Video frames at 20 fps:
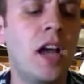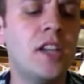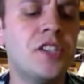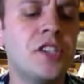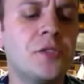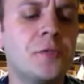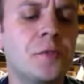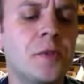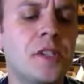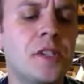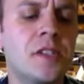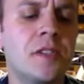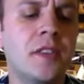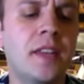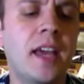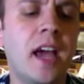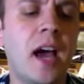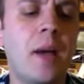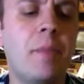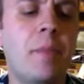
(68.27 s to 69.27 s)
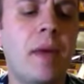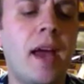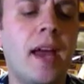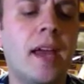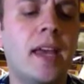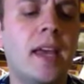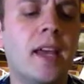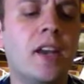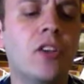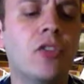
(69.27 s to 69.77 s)
just recently got
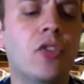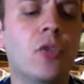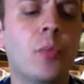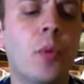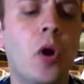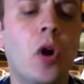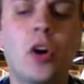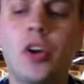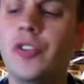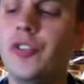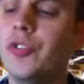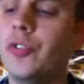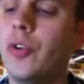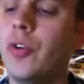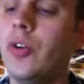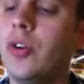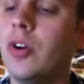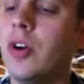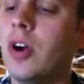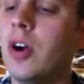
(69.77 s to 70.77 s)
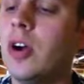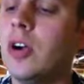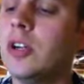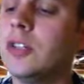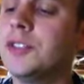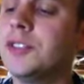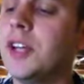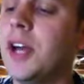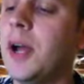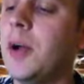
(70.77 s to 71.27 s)
back into remote control
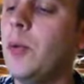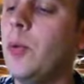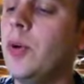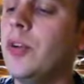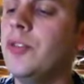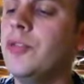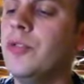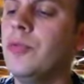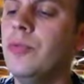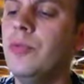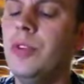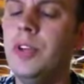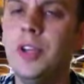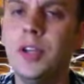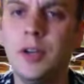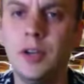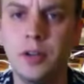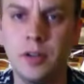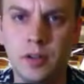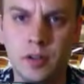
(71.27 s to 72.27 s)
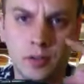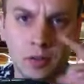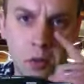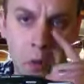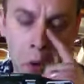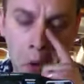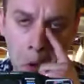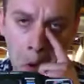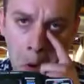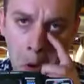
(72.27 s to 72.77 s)
cars. I was real
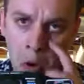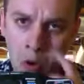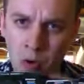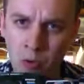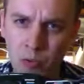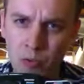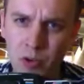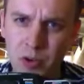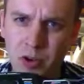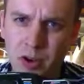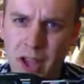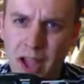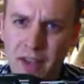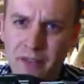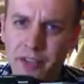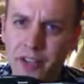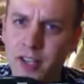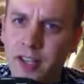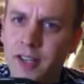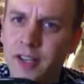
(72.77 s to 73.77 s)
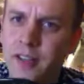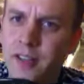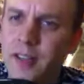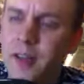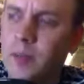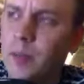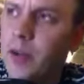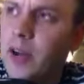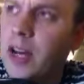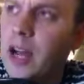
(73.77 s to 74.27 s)
heavy into
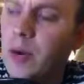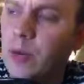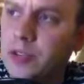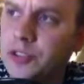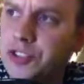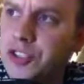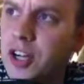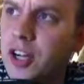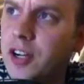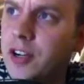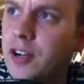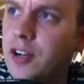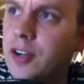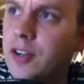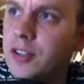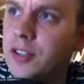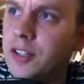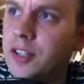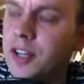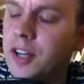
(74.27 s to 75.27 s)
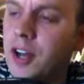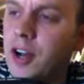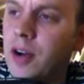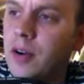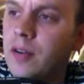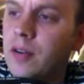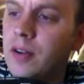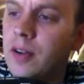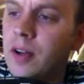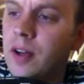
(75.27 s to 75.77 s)
them when I was younger, you
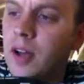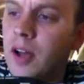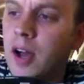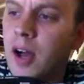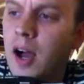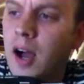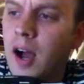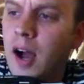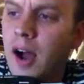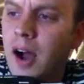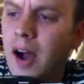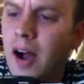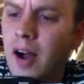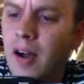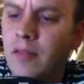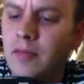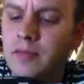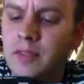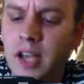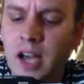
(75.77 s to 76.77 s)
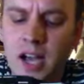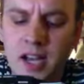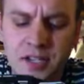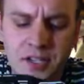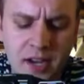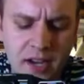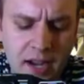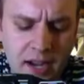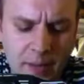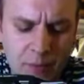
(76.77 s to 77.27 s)
know.
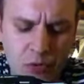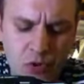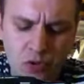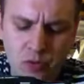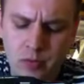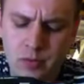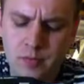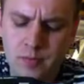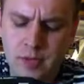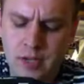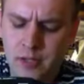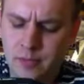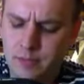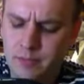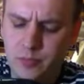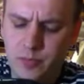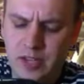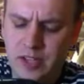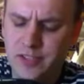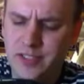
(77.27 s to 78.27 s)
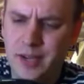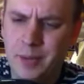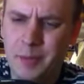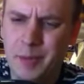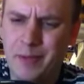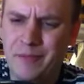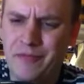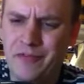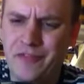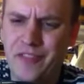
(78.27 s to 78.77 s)
Gosh, I got into them when I was like
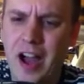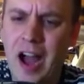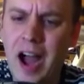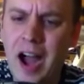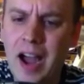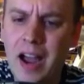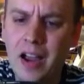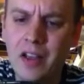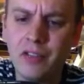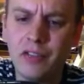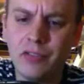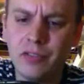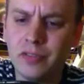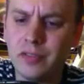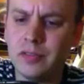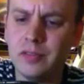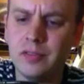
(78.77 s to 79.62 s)
about 5,